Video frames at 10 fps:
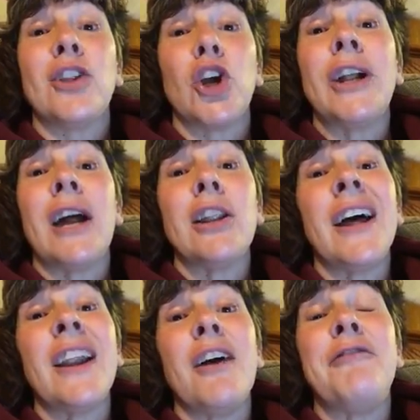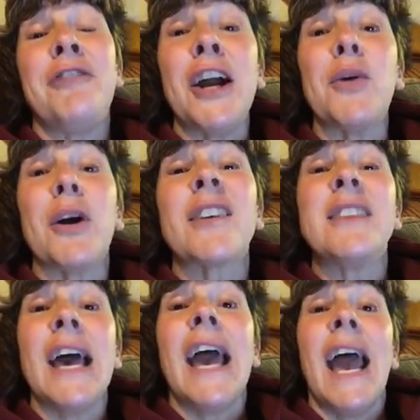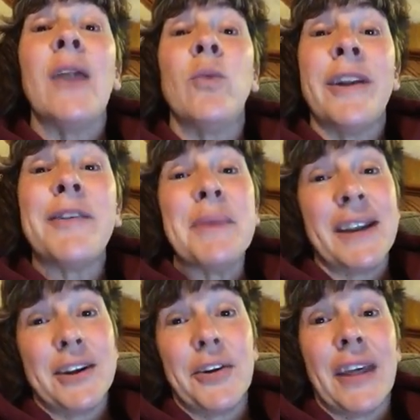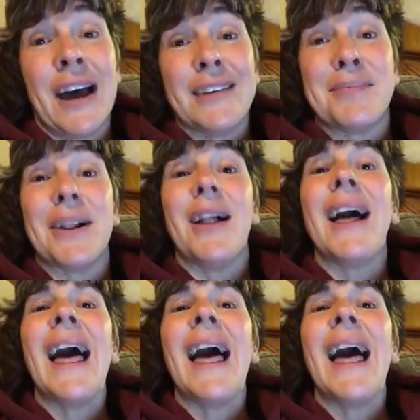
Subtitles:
learn how to light off fireworks, and one of them had to go to the hospital.